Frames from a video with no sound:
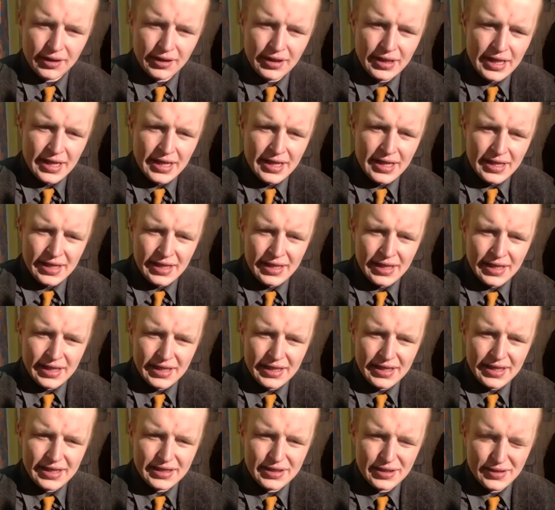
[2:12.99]

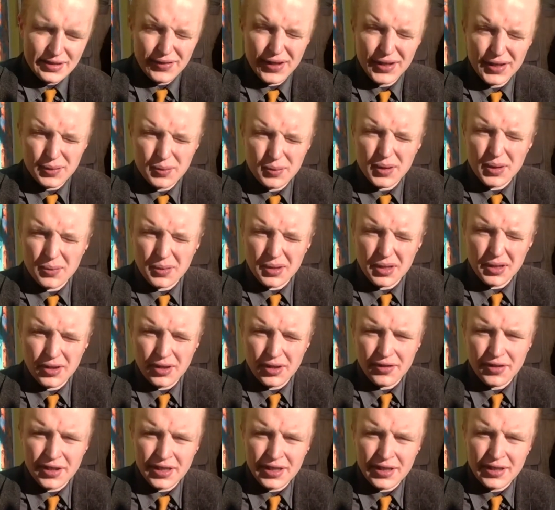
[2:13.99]
It's fun to work with a lot of
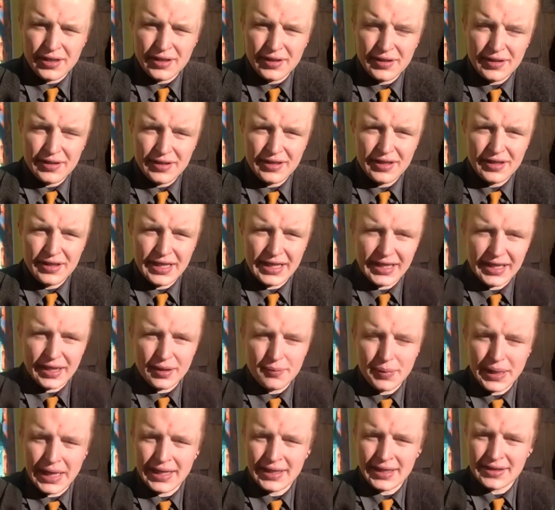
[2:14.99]
the like kind of
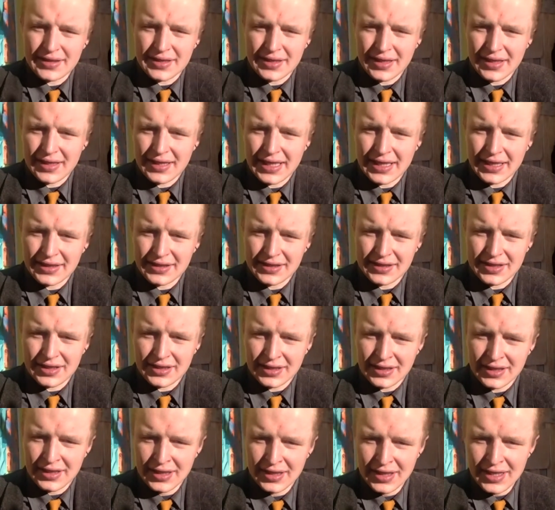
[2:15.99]
bands and things, and
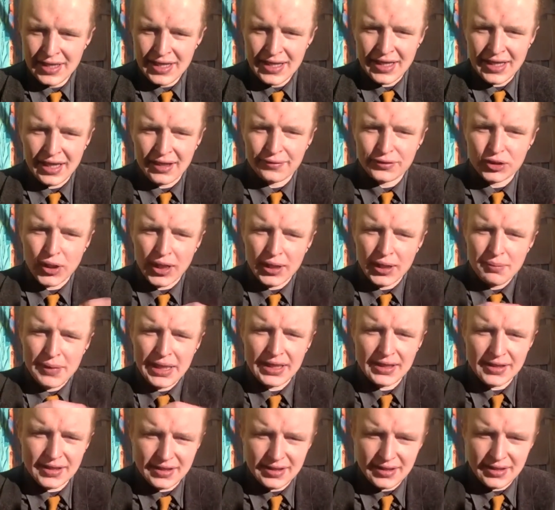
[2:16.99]
kind of try and
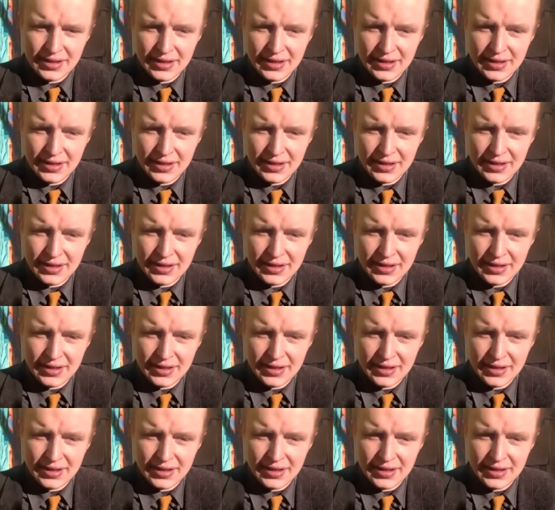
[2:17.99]
mix